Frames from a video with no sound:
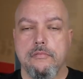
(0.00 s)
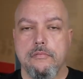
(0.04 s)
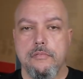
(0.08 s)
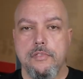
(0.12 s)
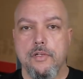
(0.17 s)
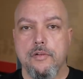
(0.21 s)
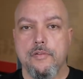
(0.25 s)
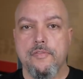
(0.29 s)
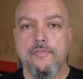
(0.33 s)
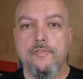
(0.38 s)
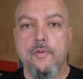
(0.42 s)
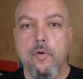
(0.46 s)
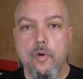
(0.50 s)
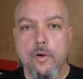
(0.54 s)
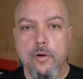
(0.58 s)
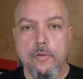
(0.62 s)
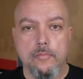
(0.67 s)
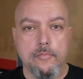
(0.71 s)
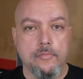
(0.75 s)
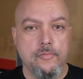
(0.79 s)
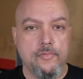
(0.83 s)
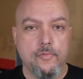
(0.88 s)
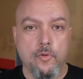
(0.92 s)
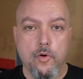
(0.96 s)
your form,
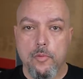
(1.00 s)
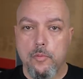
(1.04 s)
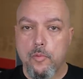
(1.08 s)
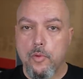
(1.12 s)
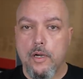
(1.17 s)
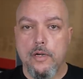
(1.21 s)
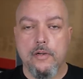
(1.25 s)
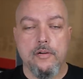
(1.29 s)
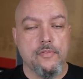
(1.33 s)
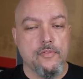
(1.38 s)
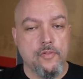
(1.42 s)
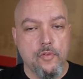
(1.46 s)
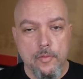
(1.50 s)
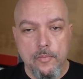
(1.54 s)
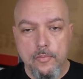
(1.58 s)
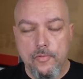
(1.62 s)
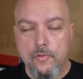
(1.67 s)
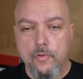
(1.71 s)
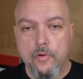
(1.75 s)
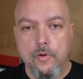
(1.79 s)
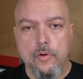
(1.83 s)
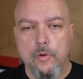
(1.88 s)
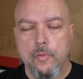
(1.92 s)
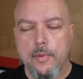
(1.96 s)
form one or form
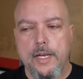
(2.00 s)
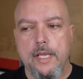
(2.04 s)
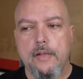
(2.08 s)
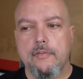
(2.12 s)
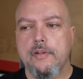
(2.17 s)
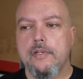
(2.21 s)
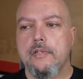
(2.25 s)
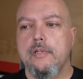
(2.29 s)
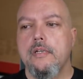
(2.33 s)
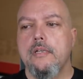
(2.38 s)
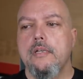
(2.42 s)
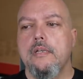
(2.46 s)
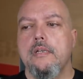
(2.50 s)
four or whatever.